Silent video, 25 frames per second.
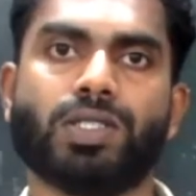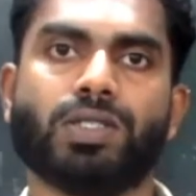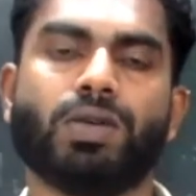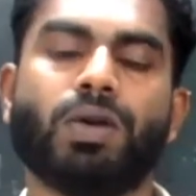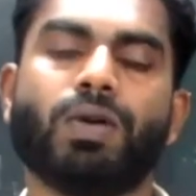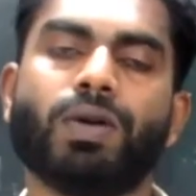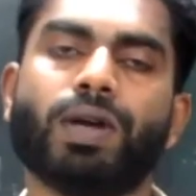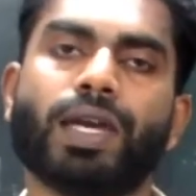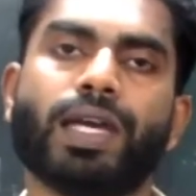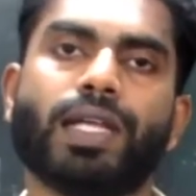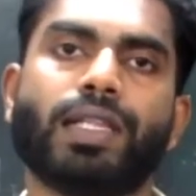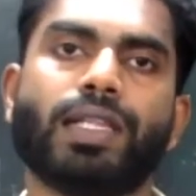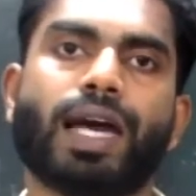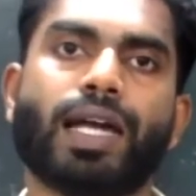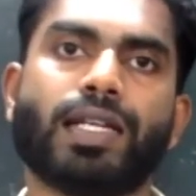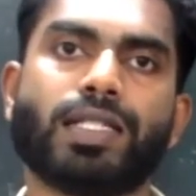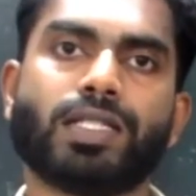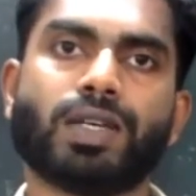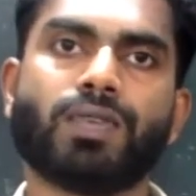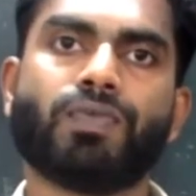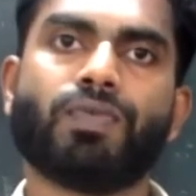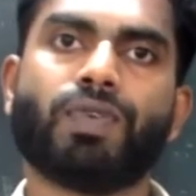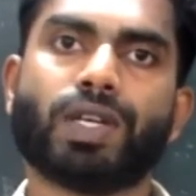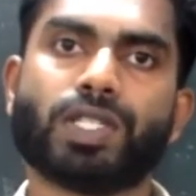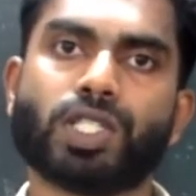Okay,
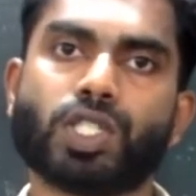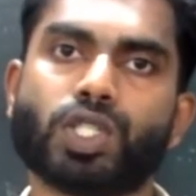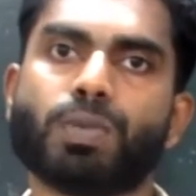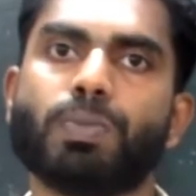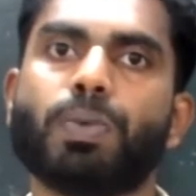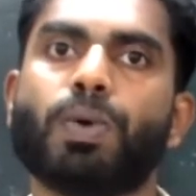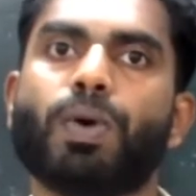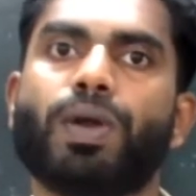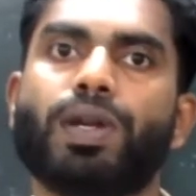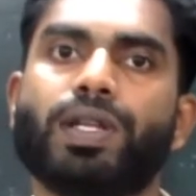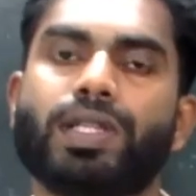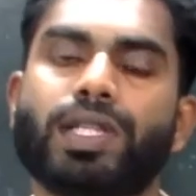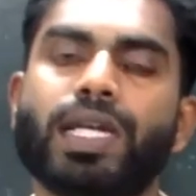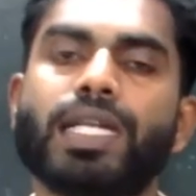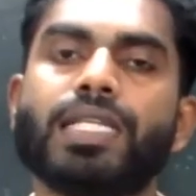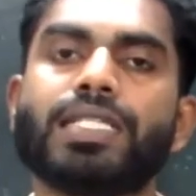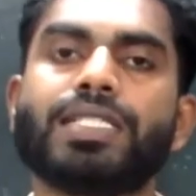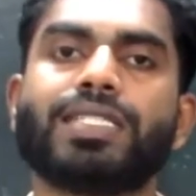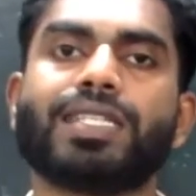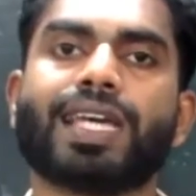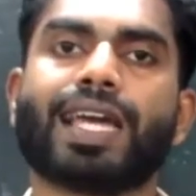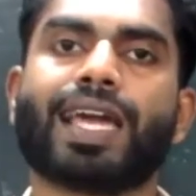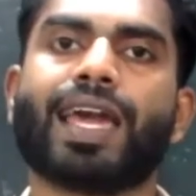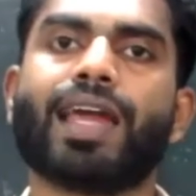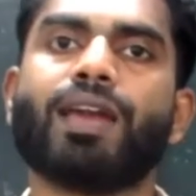that's the first point.
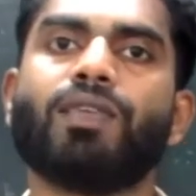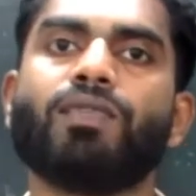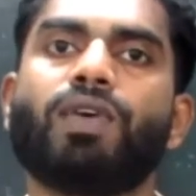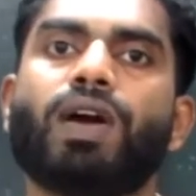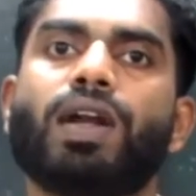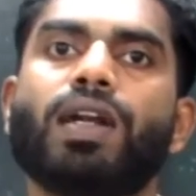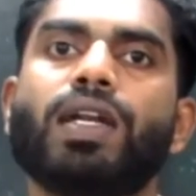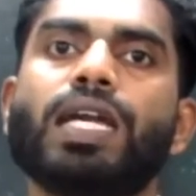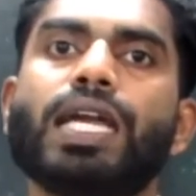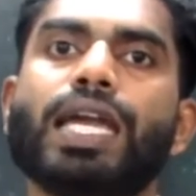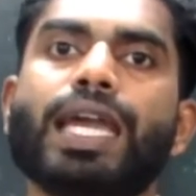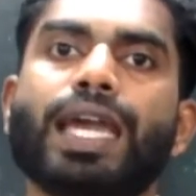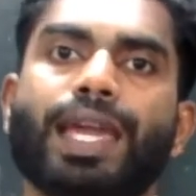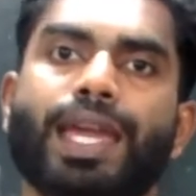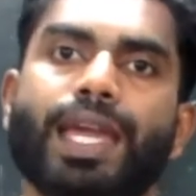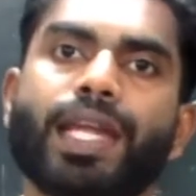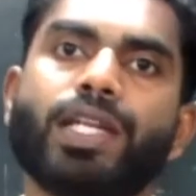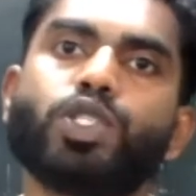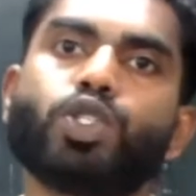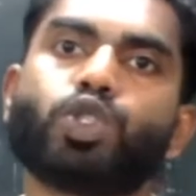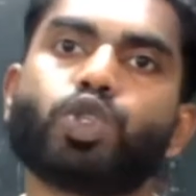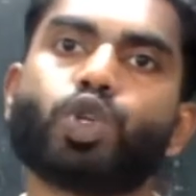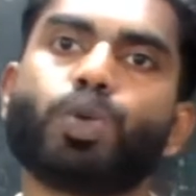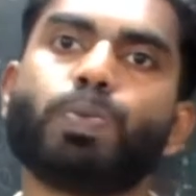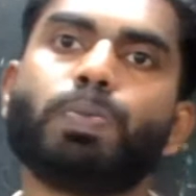Then second one,
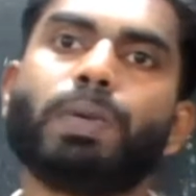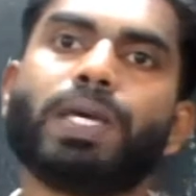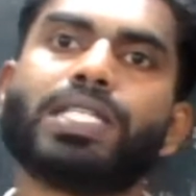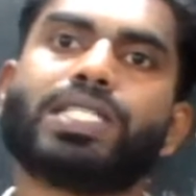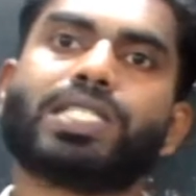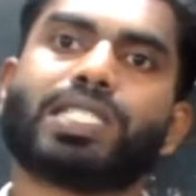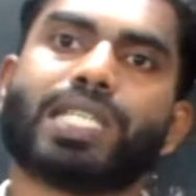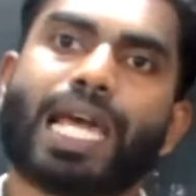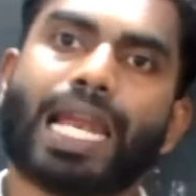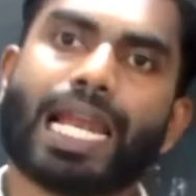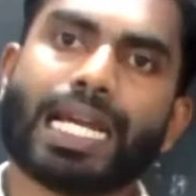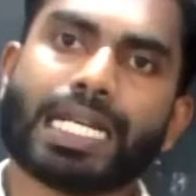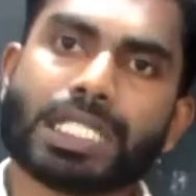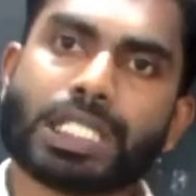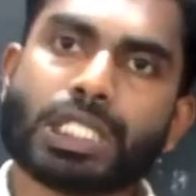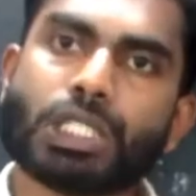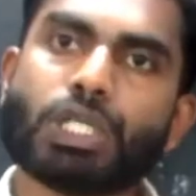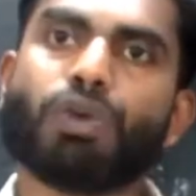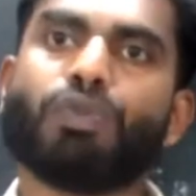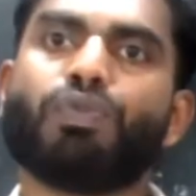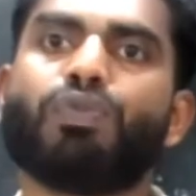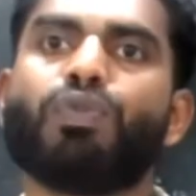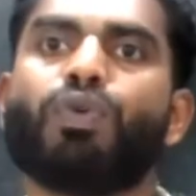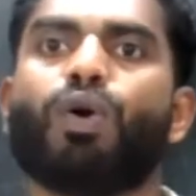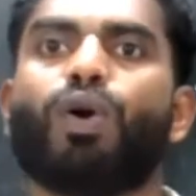it should be
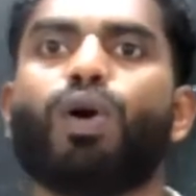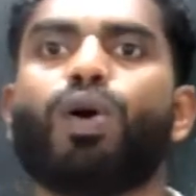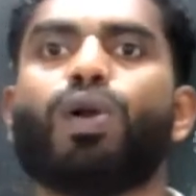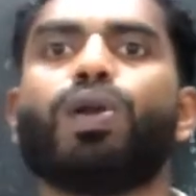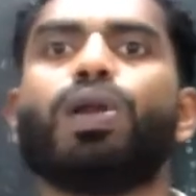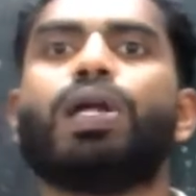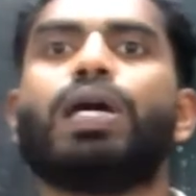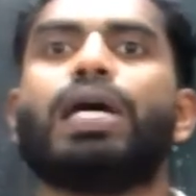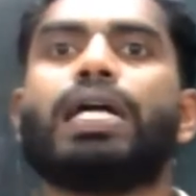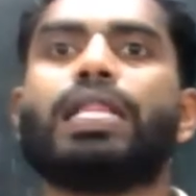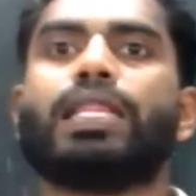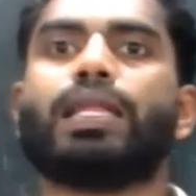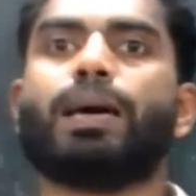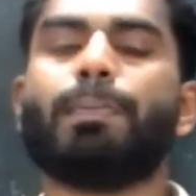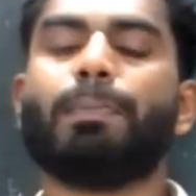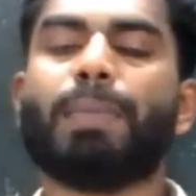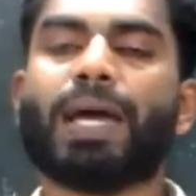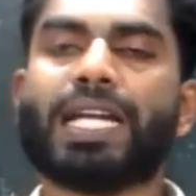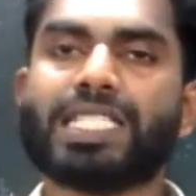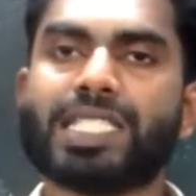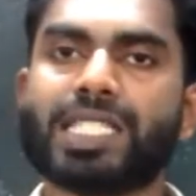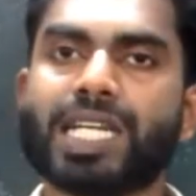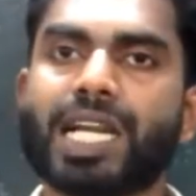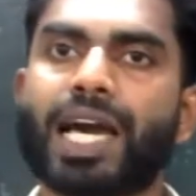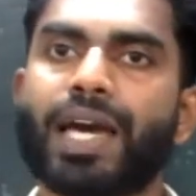selective for the
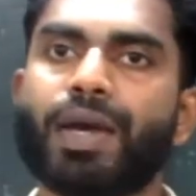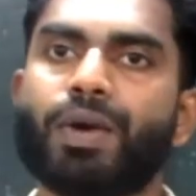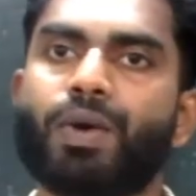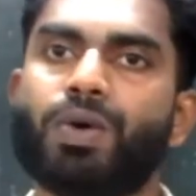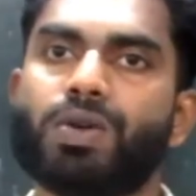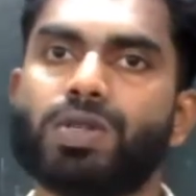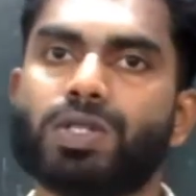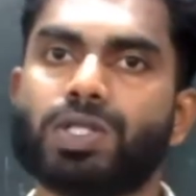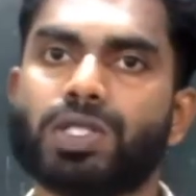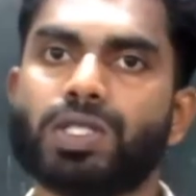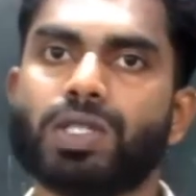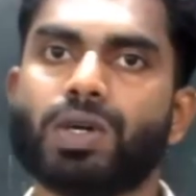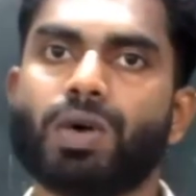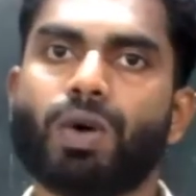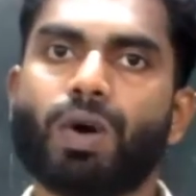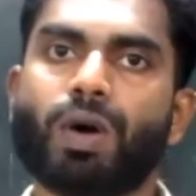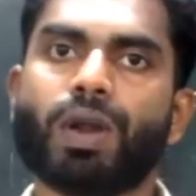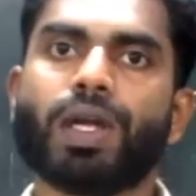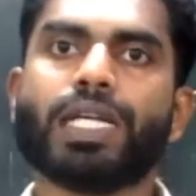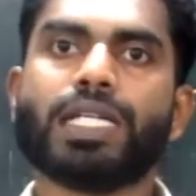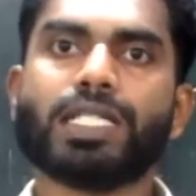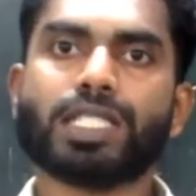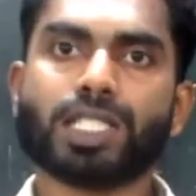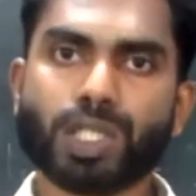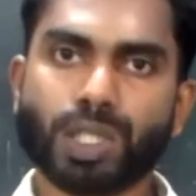metal ions,
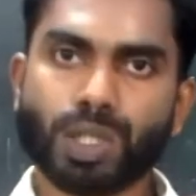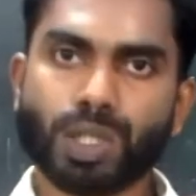or it